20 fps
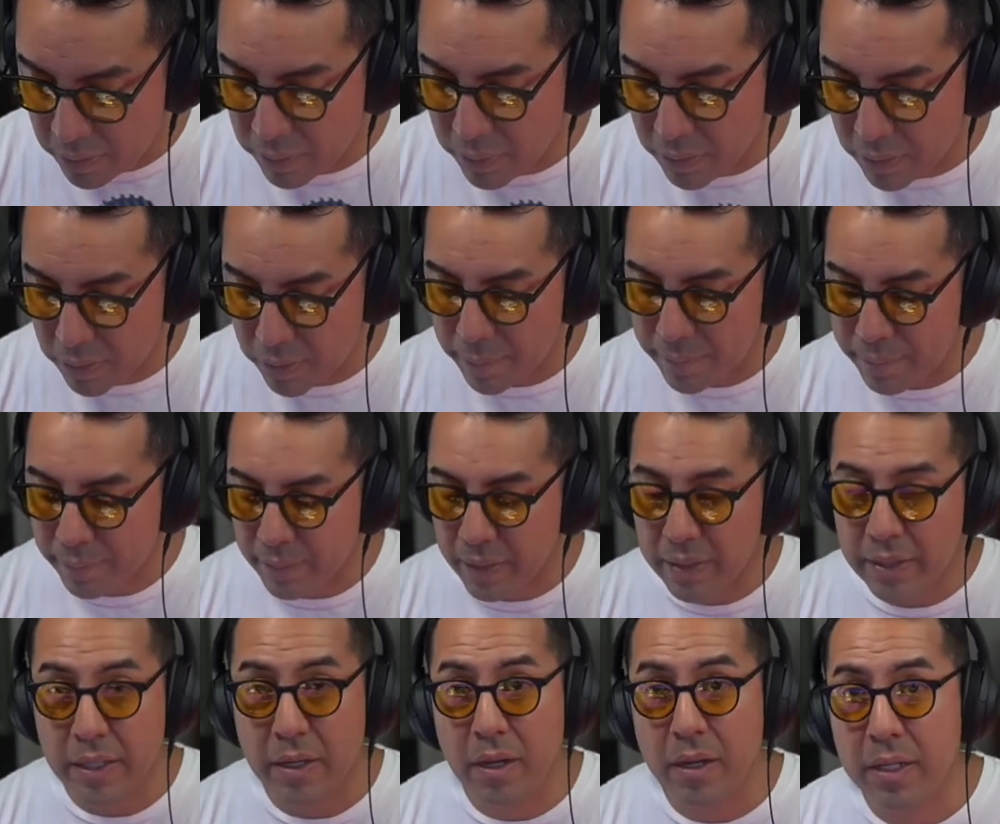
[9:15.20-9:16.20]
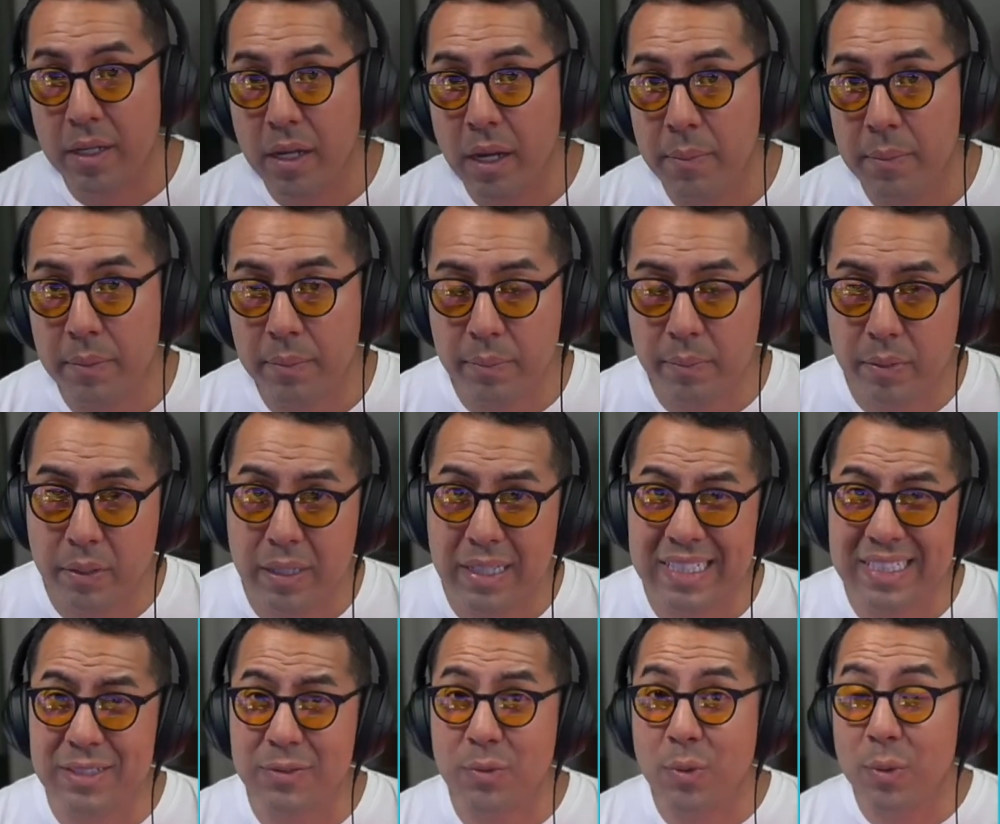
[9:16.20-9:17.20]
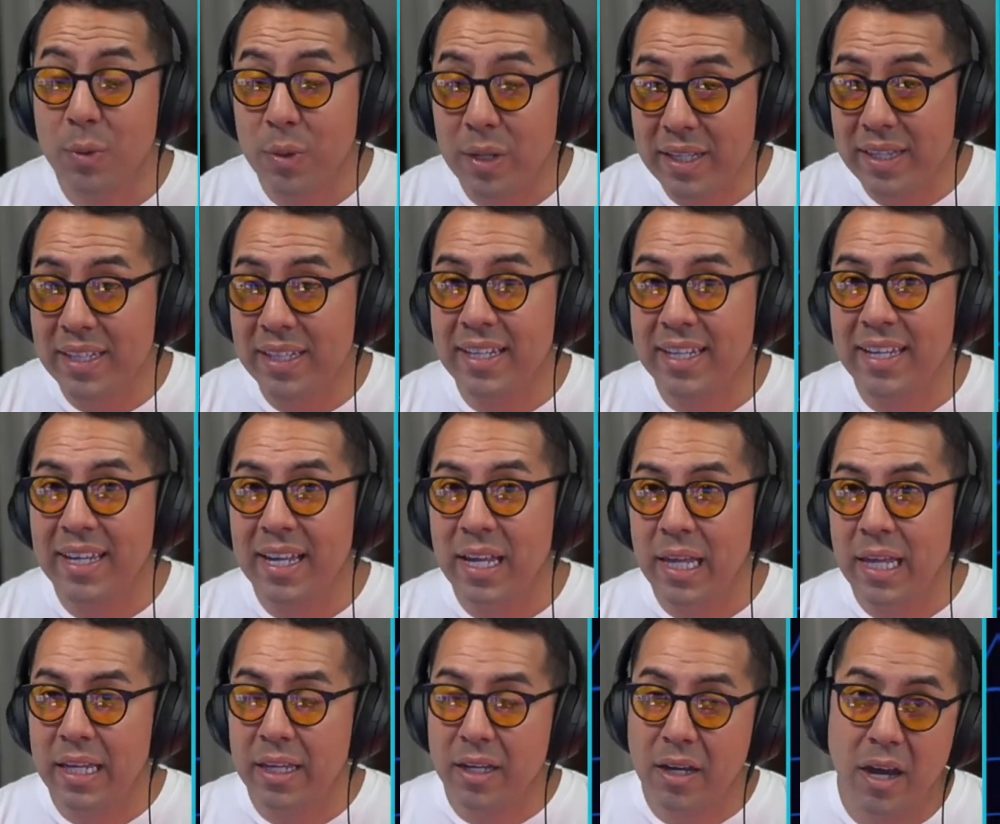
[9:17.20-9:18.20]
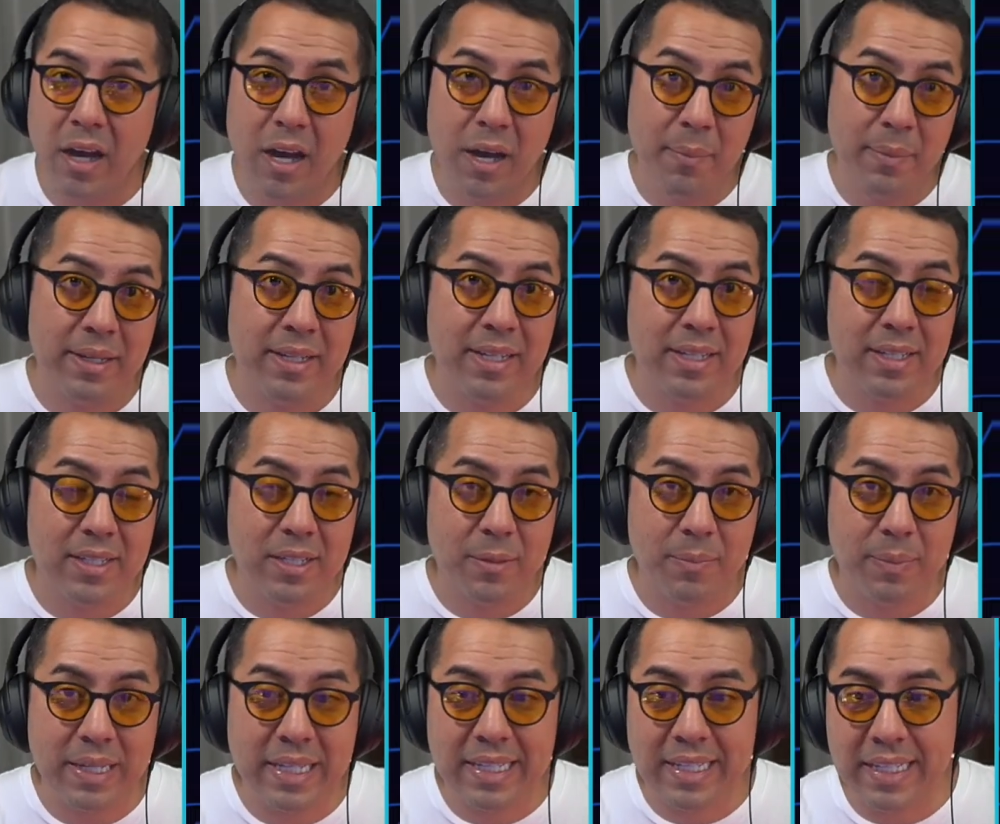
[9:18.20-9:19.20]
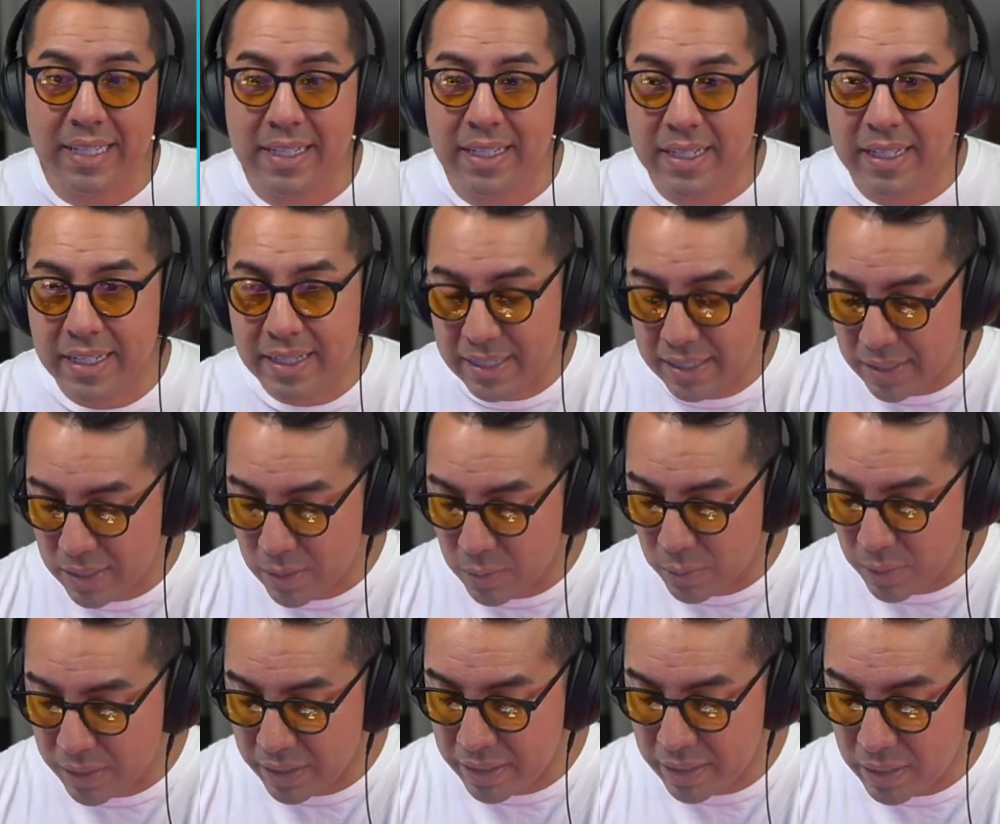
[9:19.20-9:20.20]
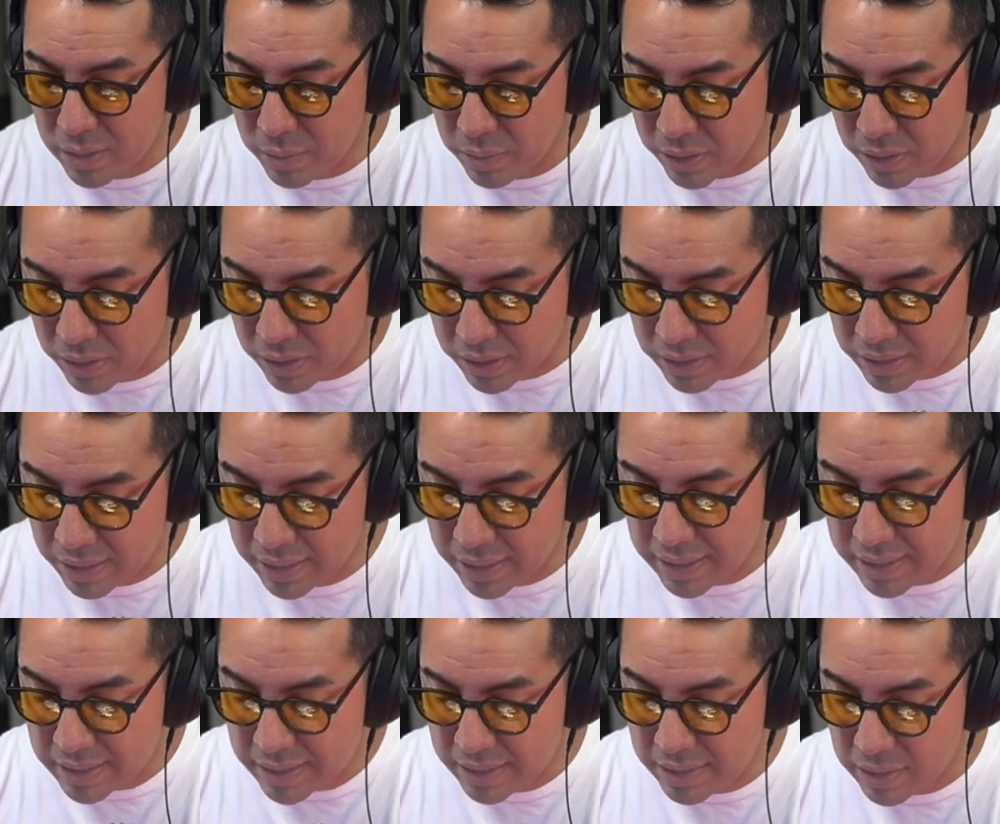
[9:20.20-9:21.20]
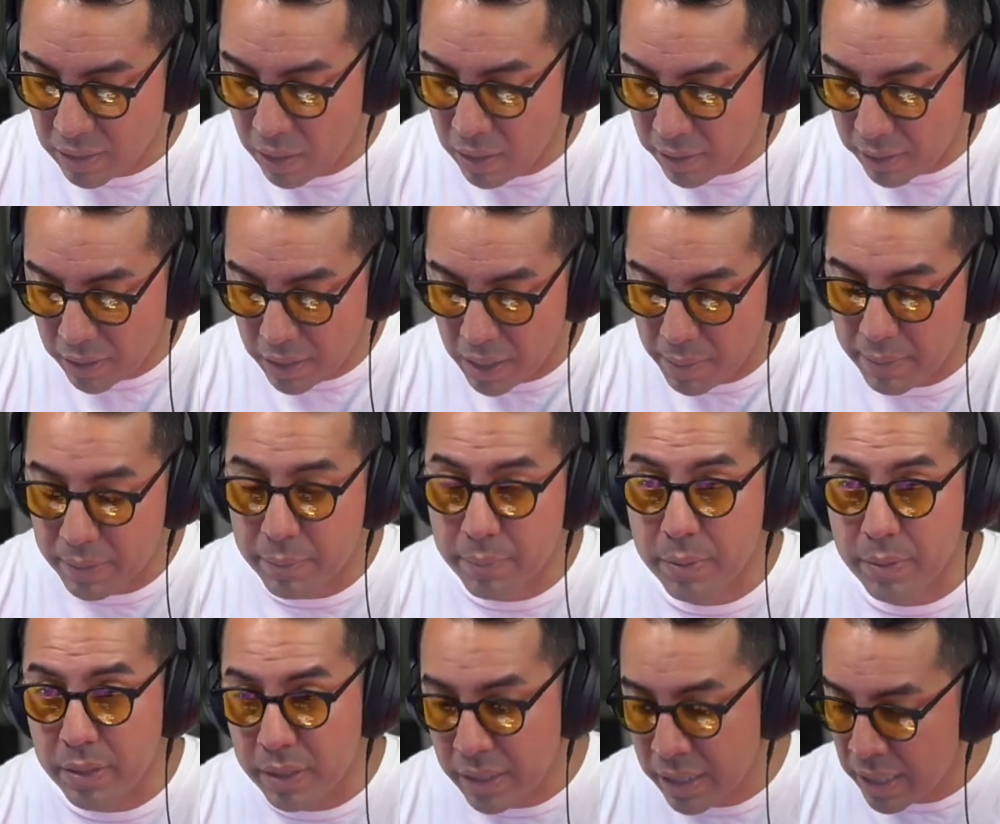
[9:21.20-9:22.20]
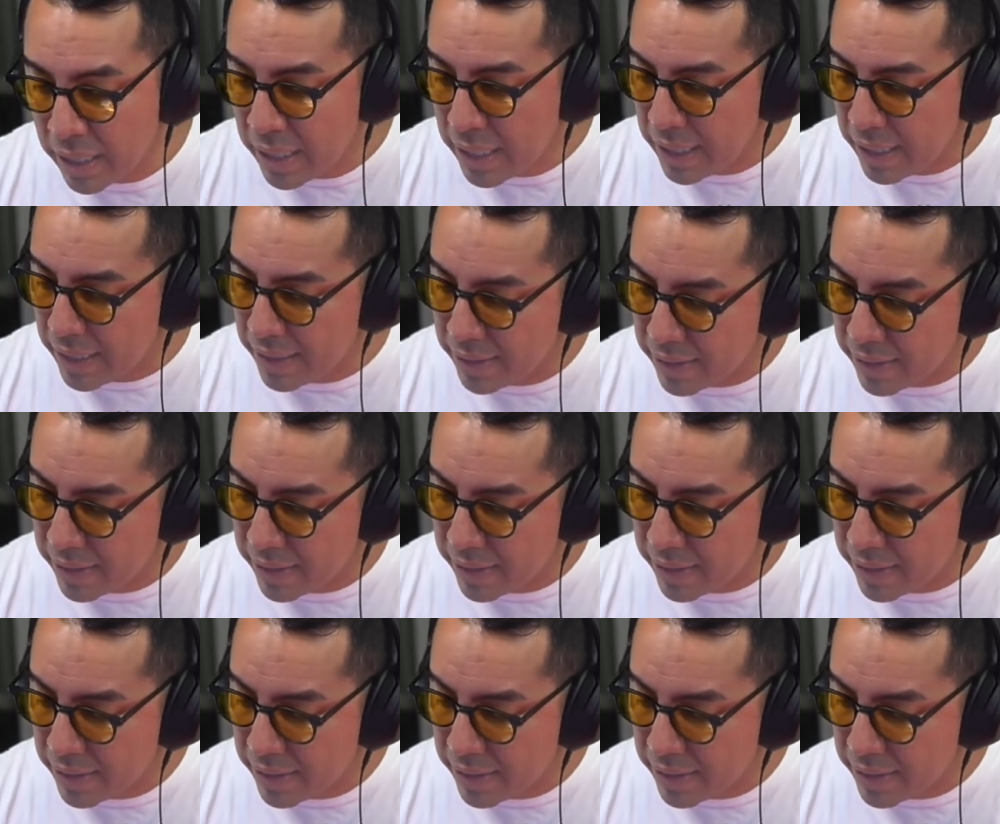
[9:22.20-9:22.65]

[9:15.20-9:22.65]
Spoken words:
we go. The uncommon book is really common to be needed, and this is what this one looks like. It says uncommon book, and